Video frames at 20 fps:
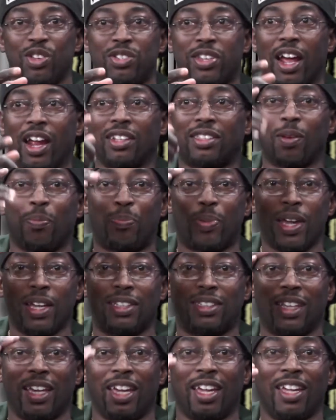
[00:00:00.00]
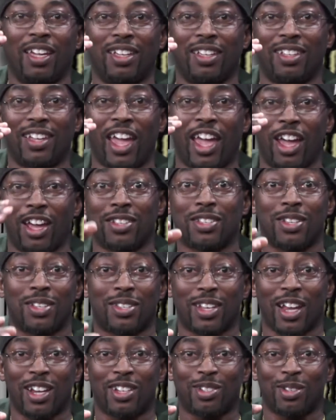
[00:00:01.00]
Shout out to Big D, Hair
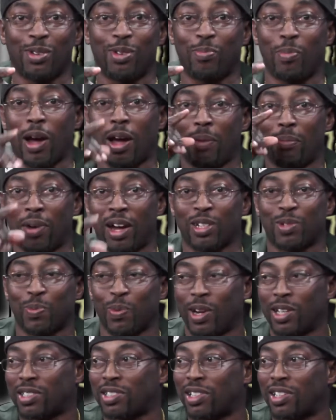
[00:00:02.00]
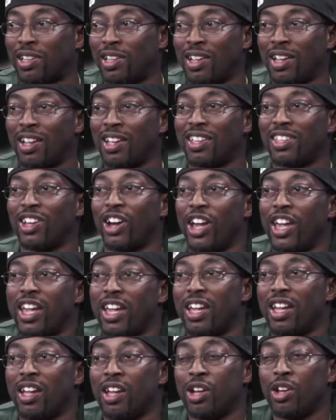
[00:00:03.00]
Sensational, my sponsor.
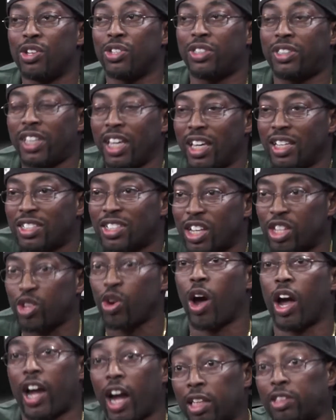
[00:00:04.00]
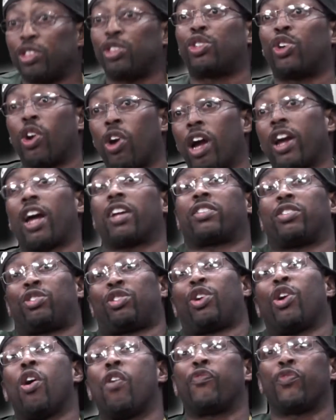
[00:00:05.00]
D said, yo, I got this
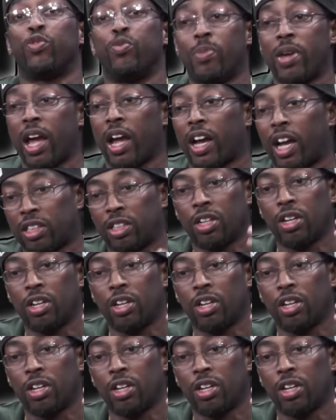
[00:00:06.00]
girl for you, man.